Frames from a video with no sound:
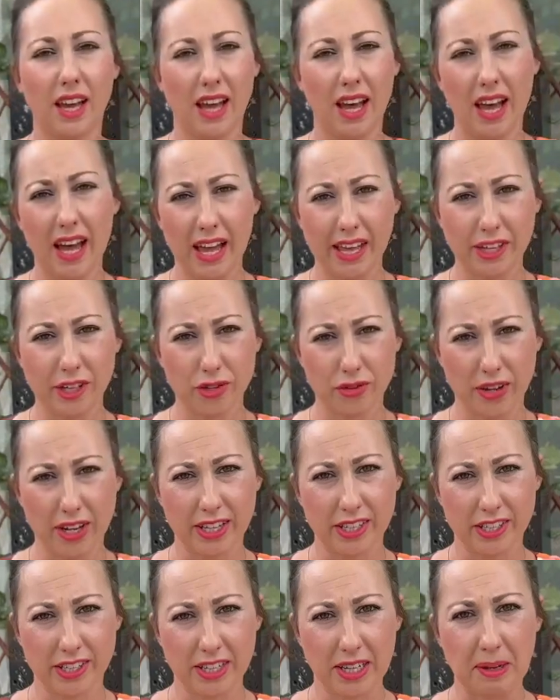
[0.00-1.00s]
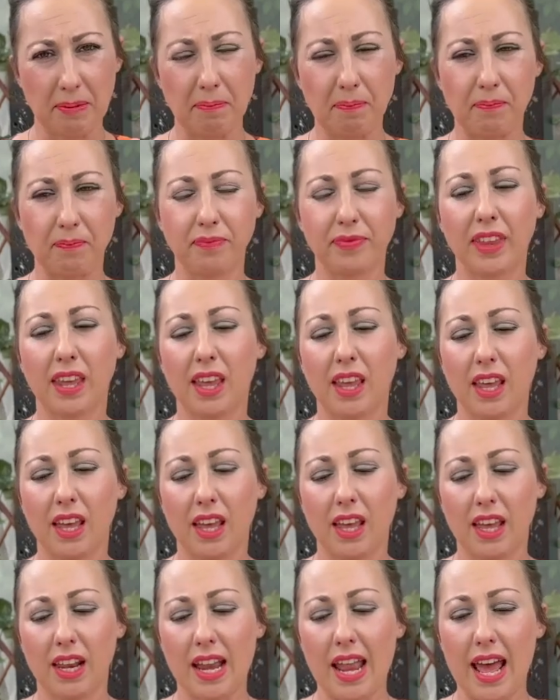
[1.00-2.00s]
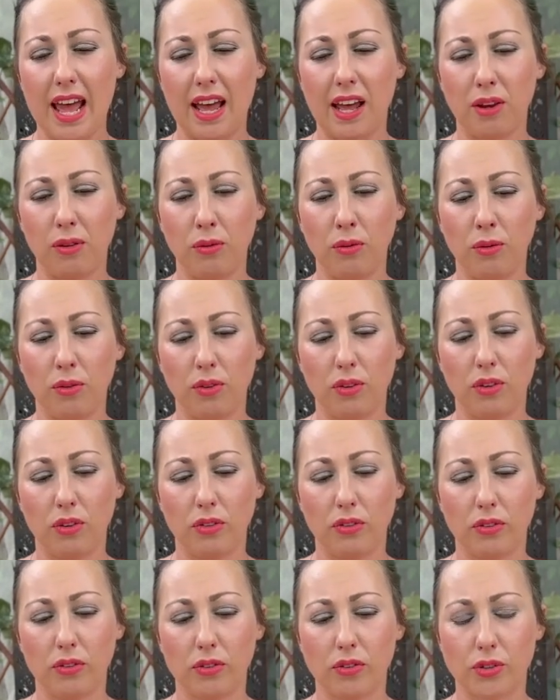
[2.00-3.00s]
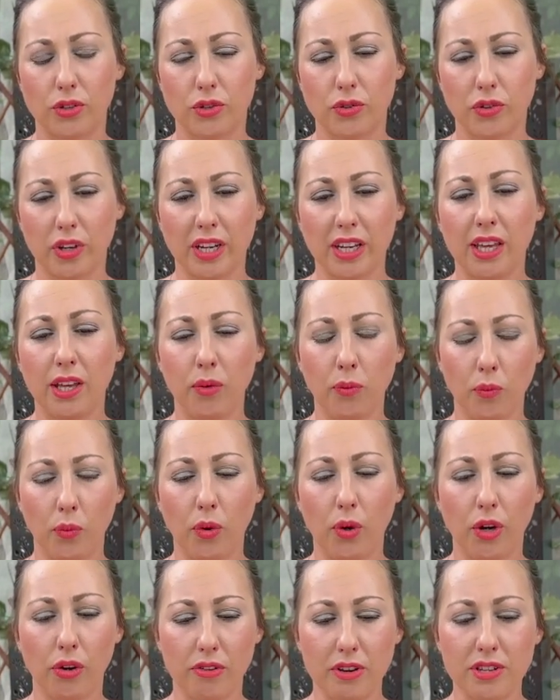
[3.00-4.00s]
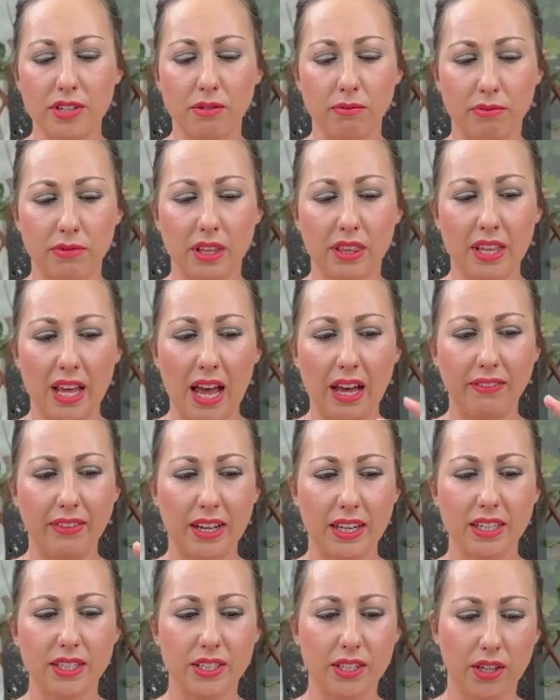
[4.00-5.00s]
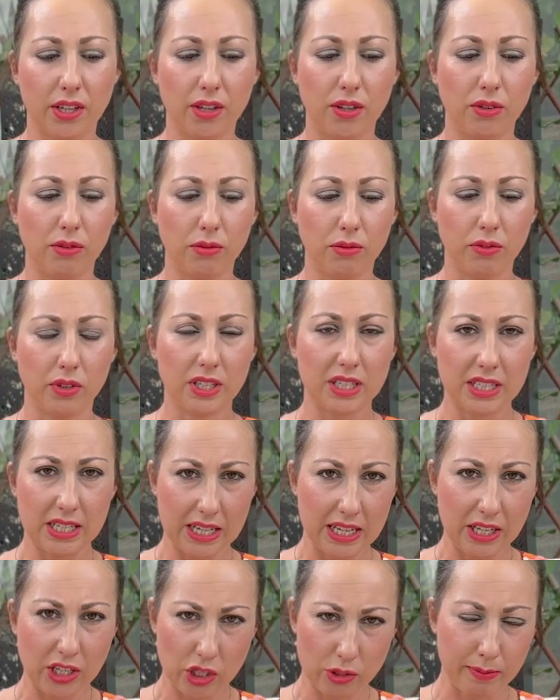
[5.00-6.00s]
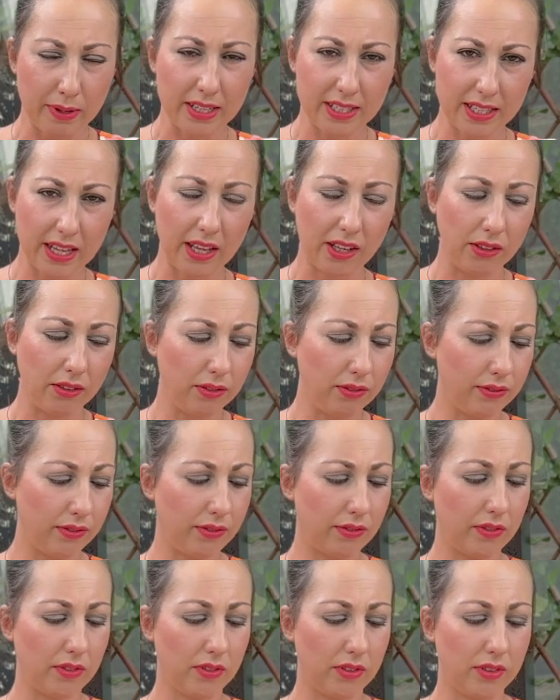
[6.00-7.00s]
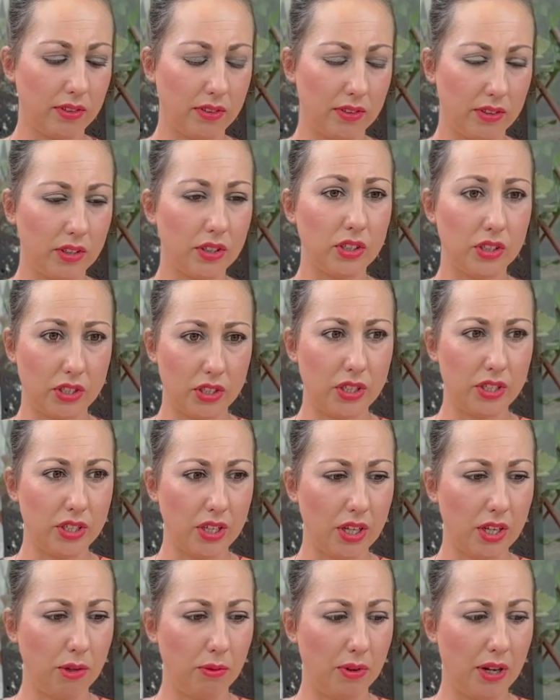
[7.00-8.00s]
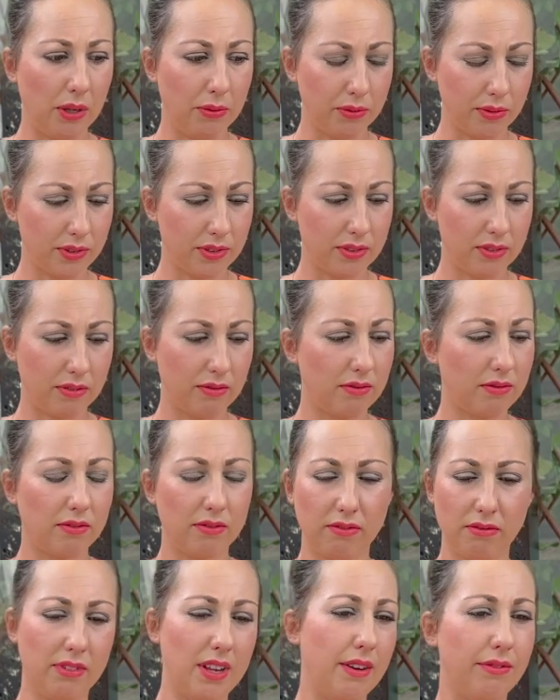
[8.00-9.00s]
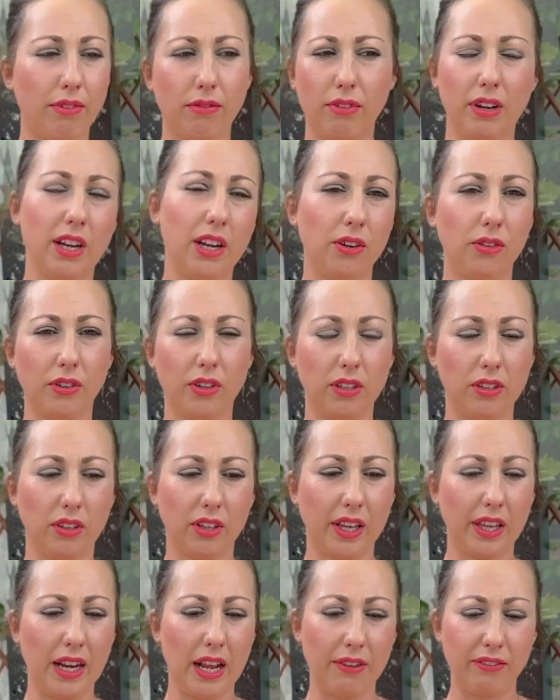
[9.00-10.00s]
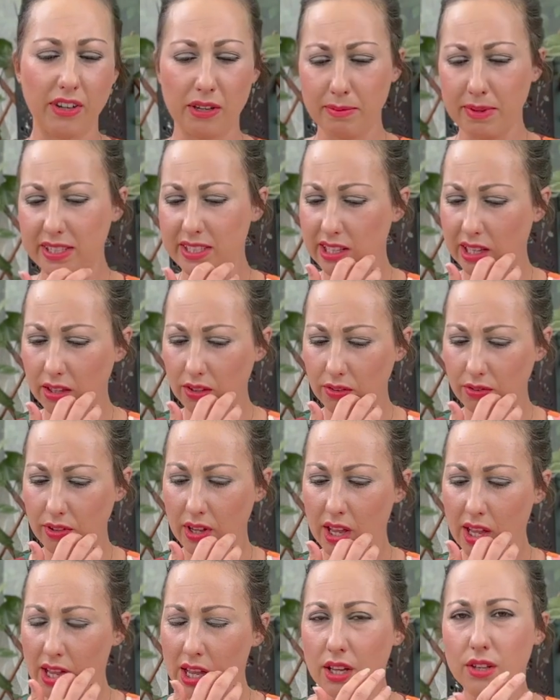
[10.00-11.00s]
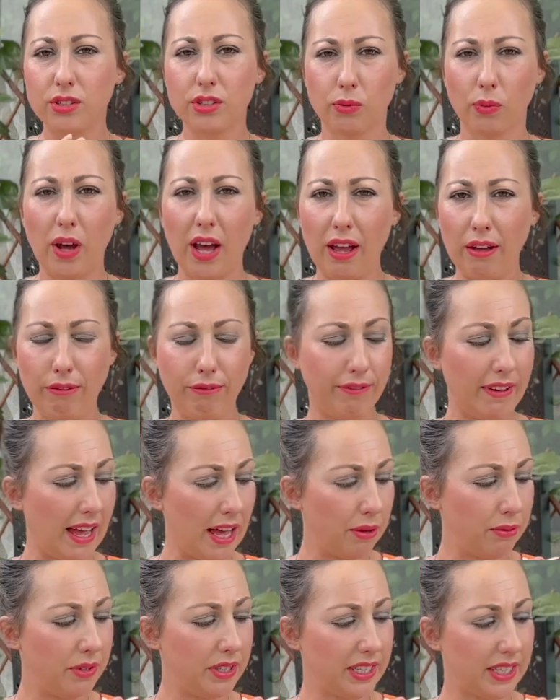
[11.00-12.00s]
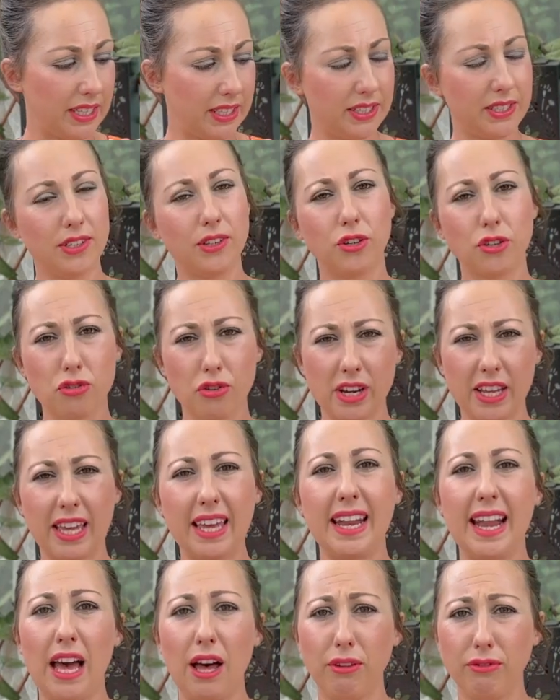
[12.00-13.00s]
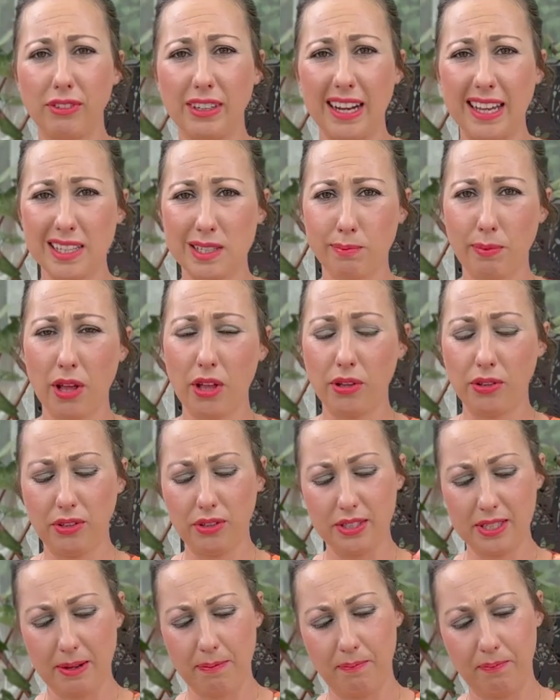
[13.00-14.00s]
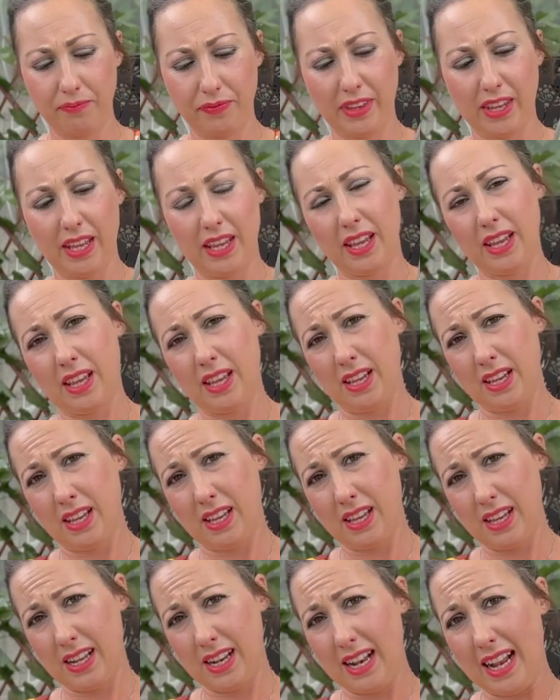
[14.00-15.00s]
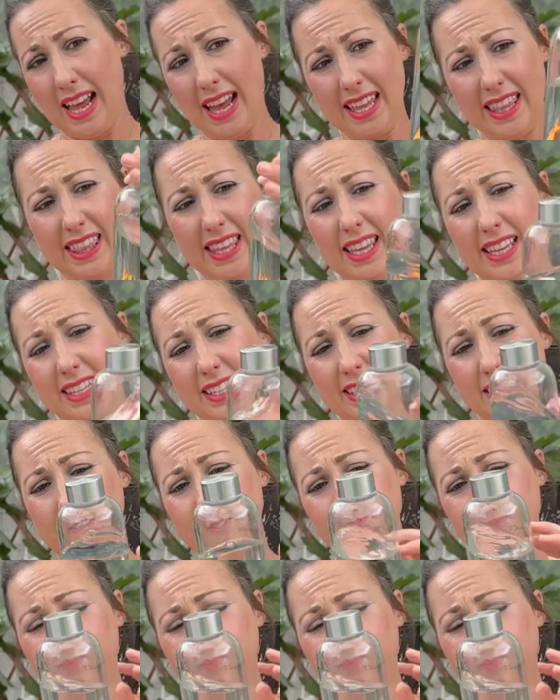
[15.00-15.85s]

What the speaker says: hydration. Now, drinking water is something that I've had to teach myself to do. I was never really good at looking after myself. So what I've found is drinking out of glass bottles like this,